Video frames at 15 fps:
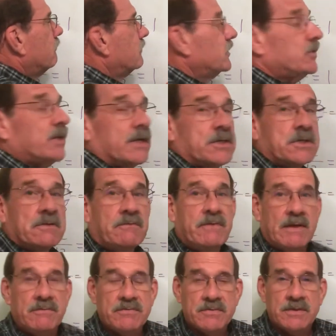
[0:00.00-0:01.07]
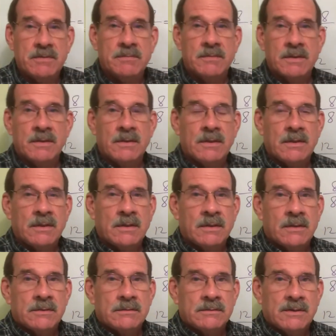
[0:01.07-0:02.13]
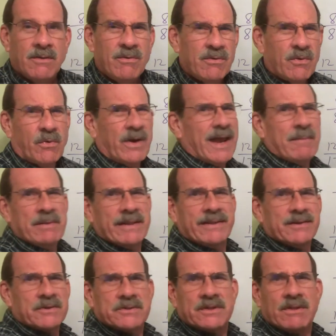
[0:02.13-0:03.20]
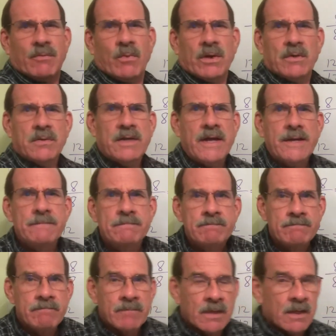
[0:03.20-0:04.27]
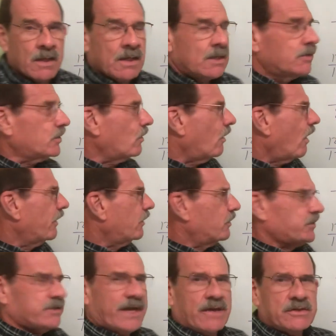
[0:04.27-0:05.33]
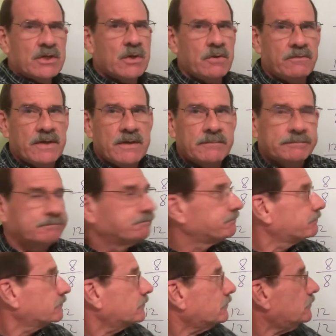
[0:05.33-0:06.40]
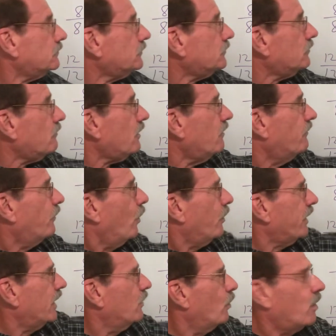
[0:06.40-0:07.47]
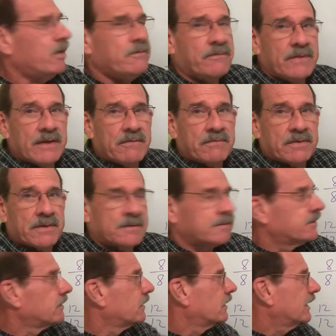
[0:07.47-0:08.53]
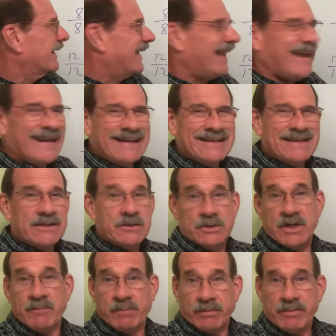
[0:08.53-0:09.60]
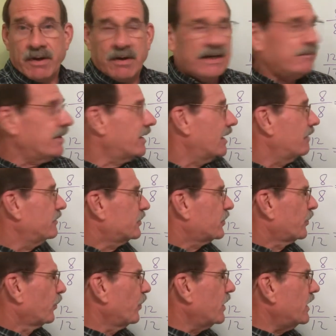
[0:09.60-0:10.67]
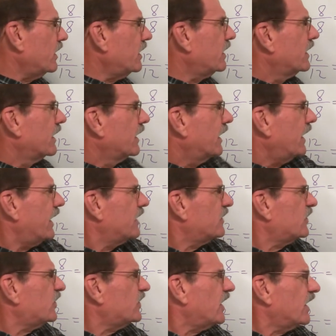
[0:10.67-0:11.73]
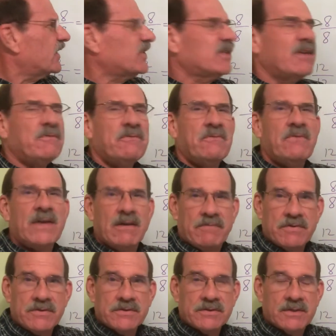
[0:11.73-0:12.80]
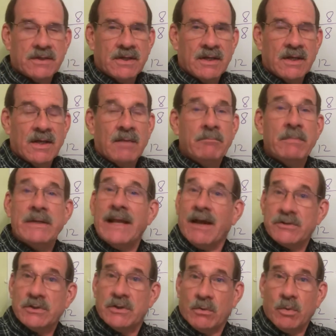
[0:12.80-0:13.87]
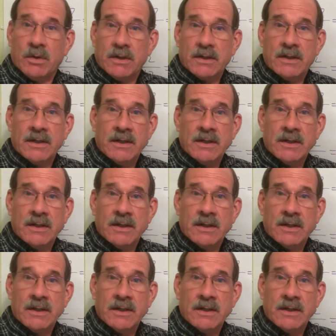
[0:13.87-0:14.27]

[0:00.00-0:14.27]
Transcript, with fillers: six fifths. Oh, cram it in there somewhere, okay? So although it sounds goofy, four and one fifth kind of temporarily becomes three and six fifths. But now it's going to work